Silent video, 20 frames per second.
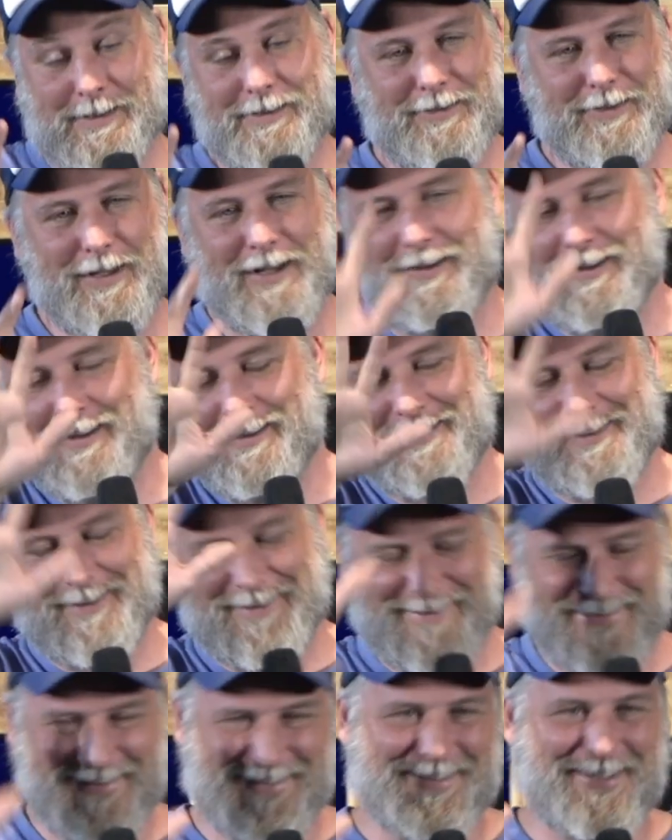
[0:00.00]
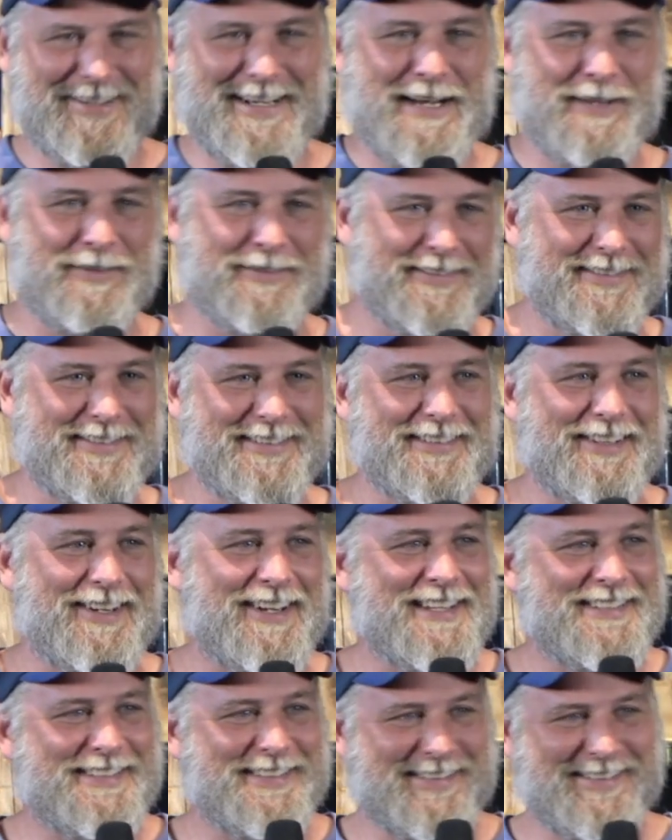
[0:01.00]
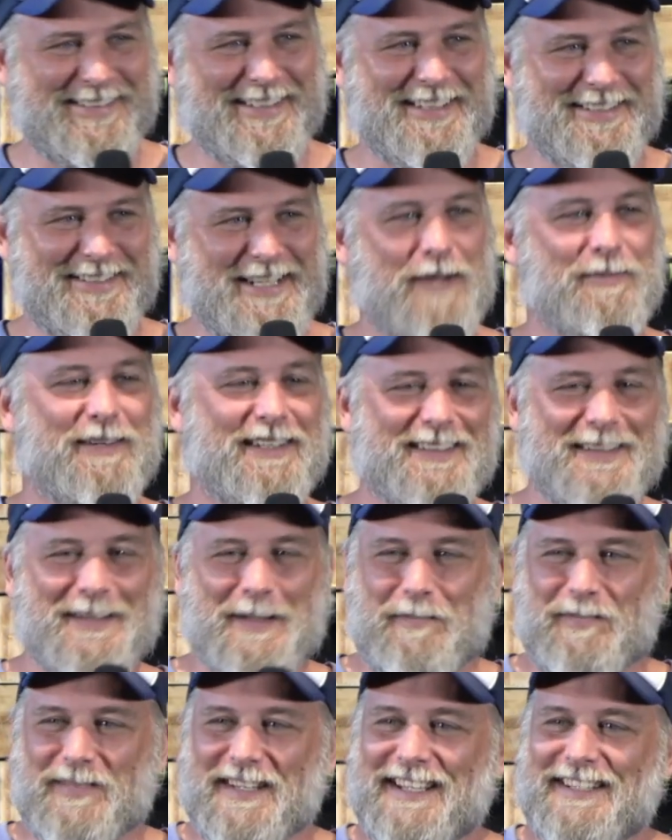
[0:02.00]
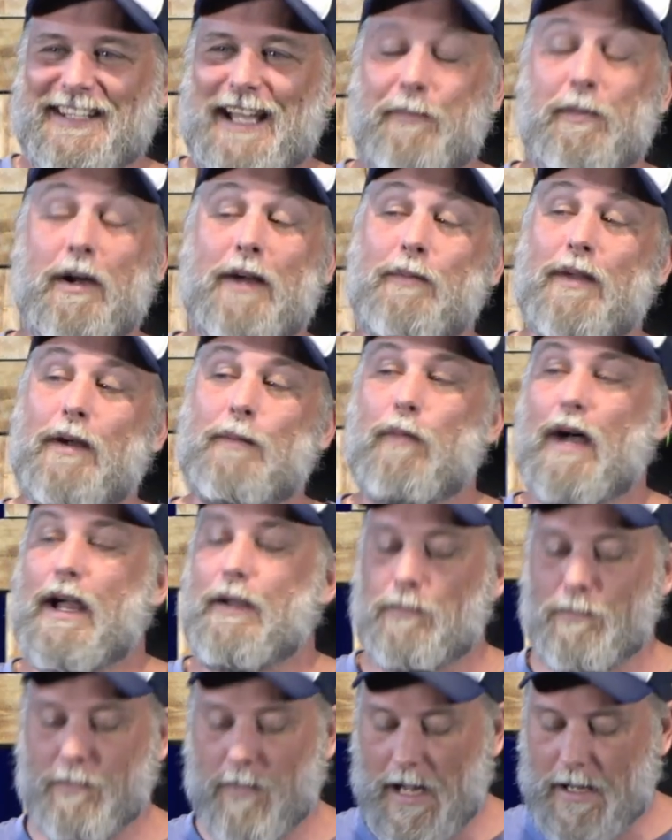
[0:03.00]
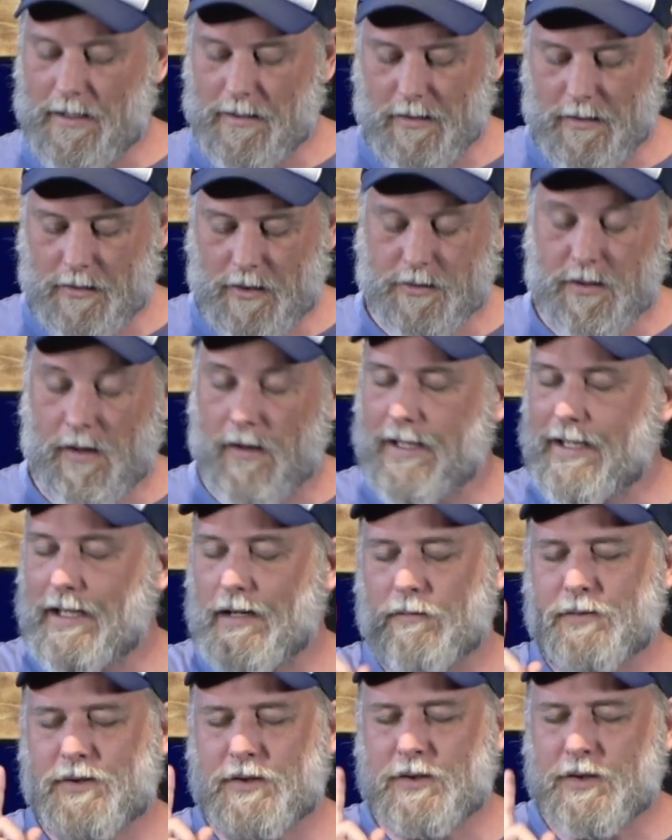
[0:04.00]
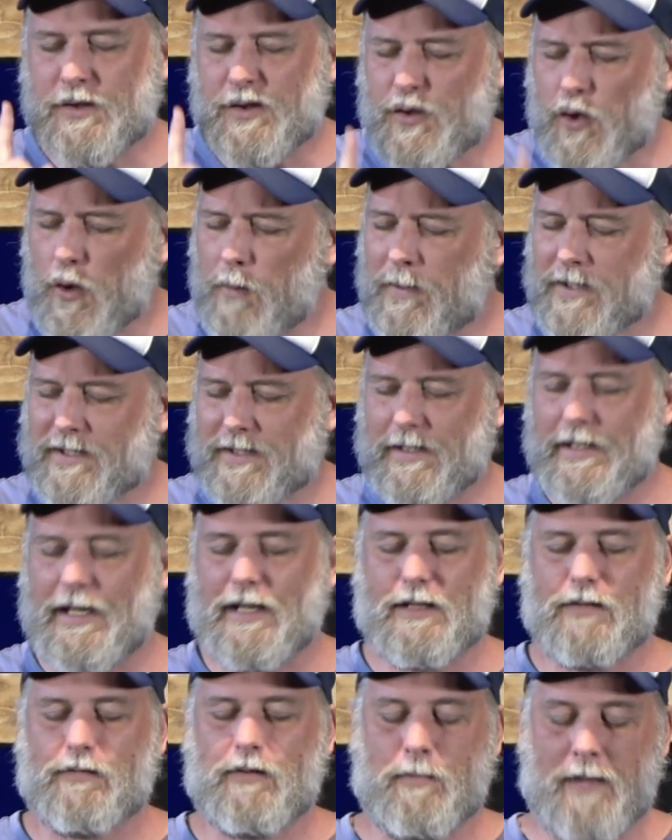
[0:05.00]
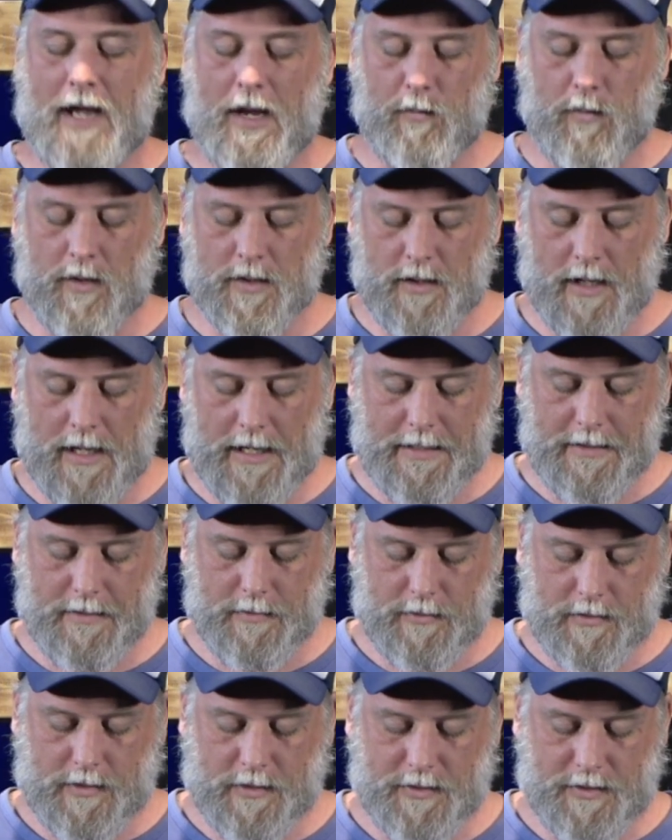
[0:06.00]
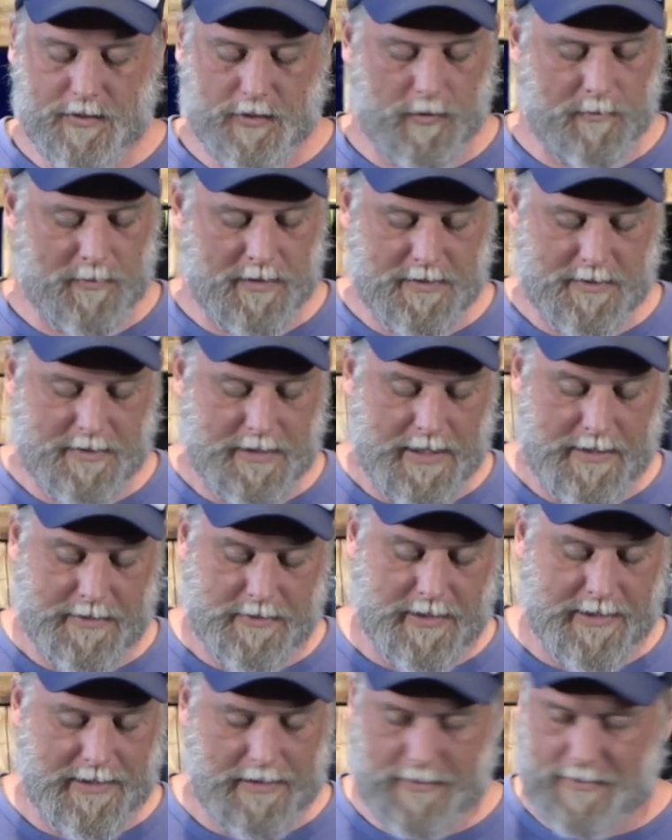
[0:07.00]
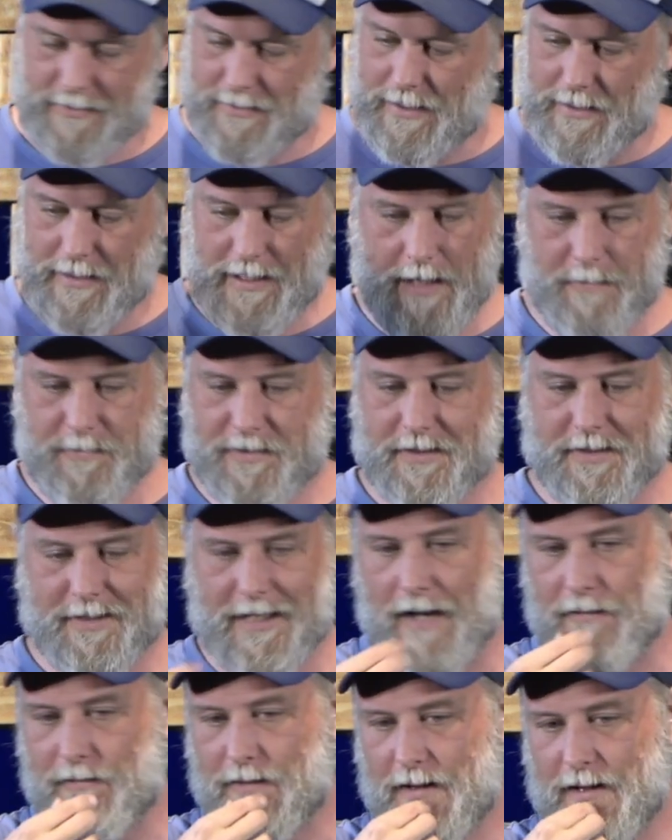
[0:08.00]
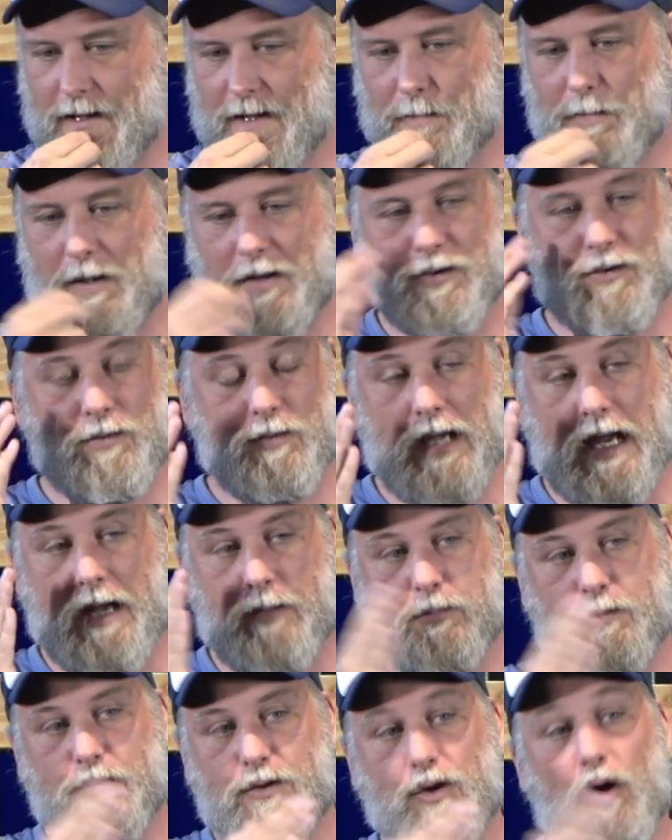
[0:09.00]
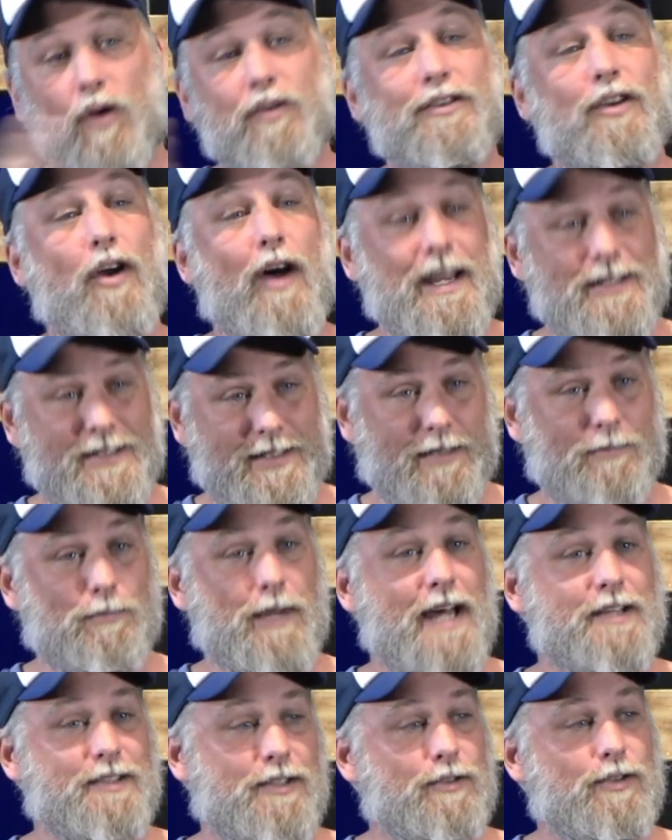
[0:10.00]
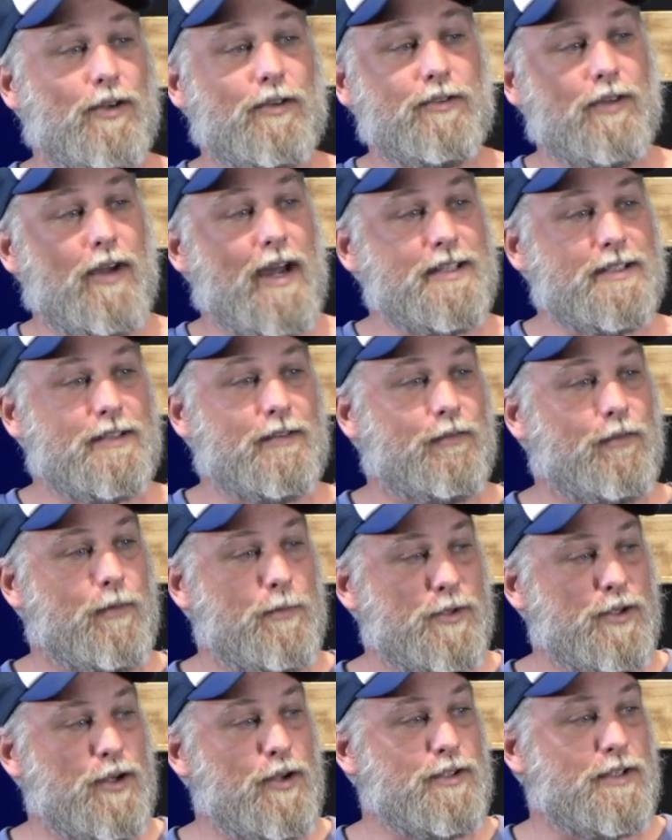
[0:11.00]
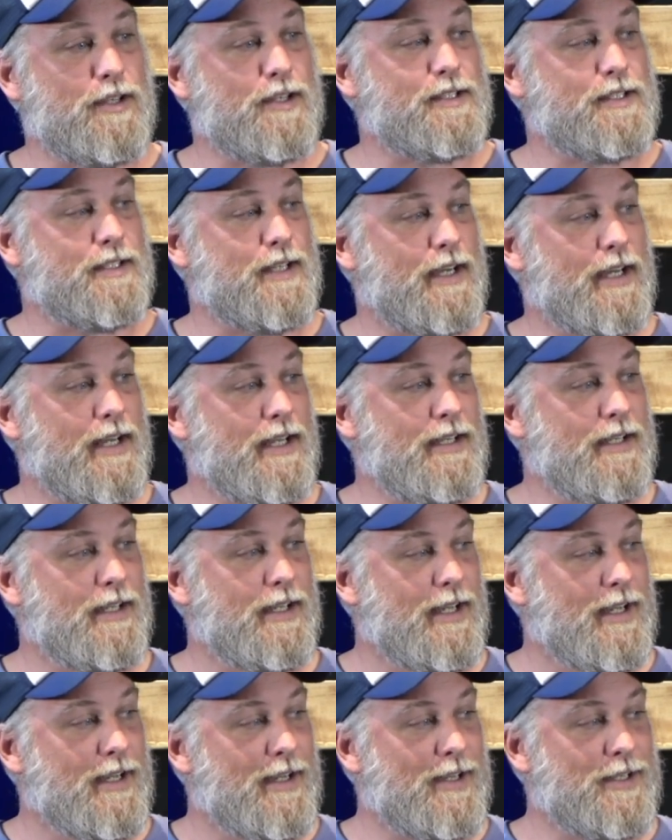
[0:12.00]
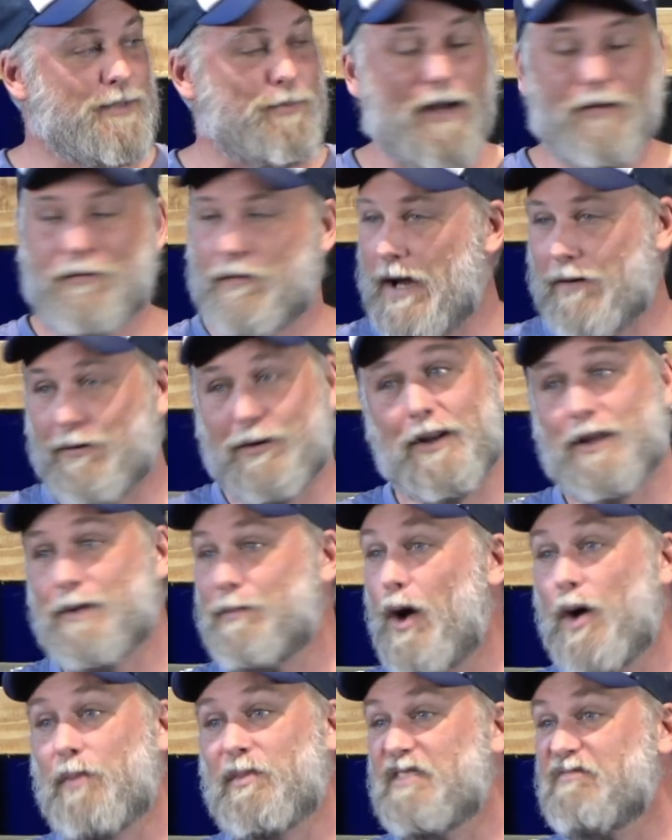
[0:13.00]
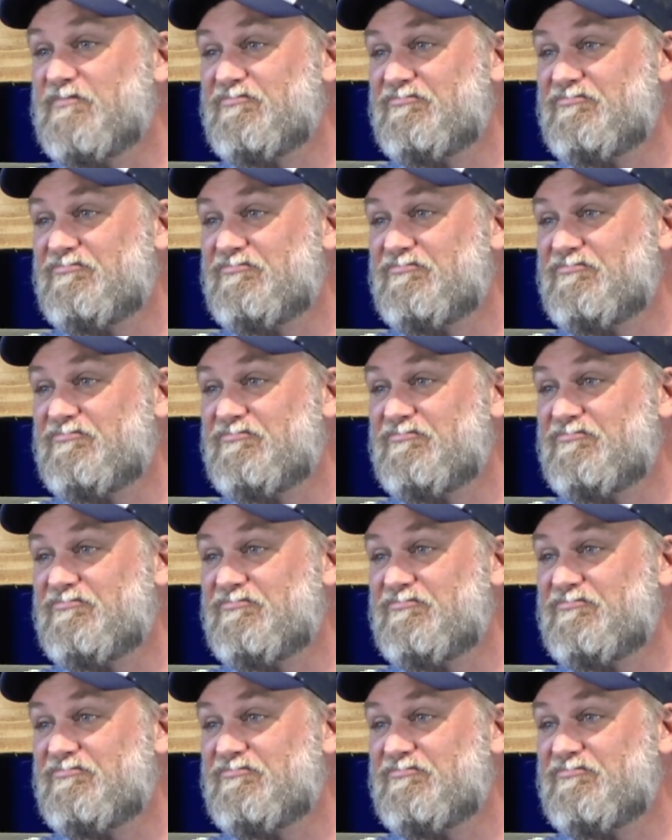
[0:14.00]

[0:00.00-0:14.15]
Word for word: Well, slow down, guys, it's, uh, it's coming. No, but my, my, because again, I'm super selective about what I consume these days. I get sent heaps of stuff. But um, Jon Tyson, Pastor Jon Tyson from Church of the City, is my favorite at the moment.